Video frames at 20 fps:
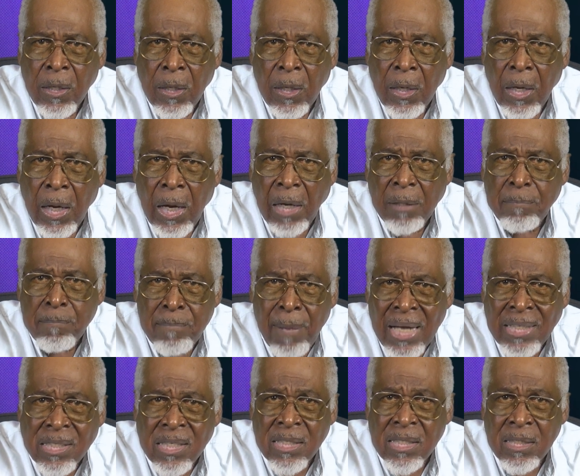and
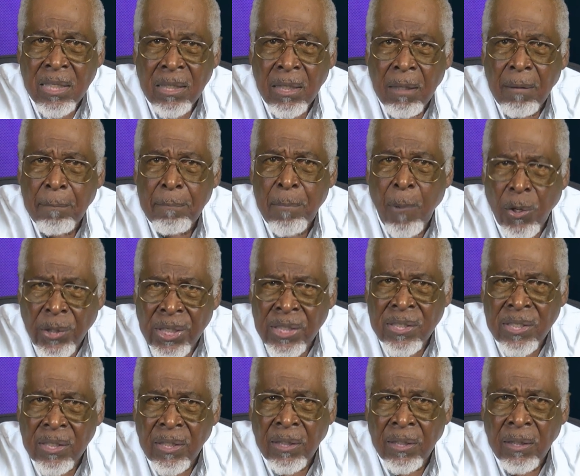must
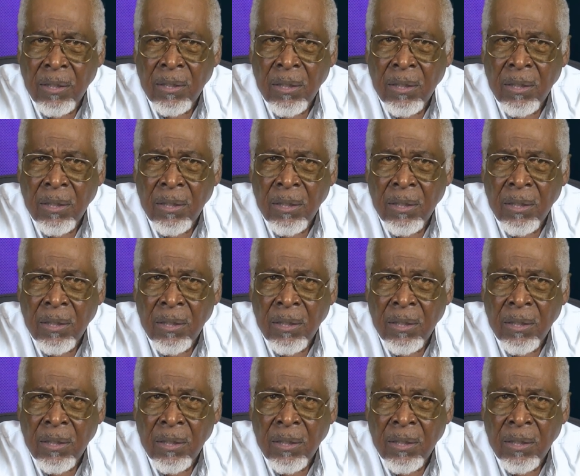monitor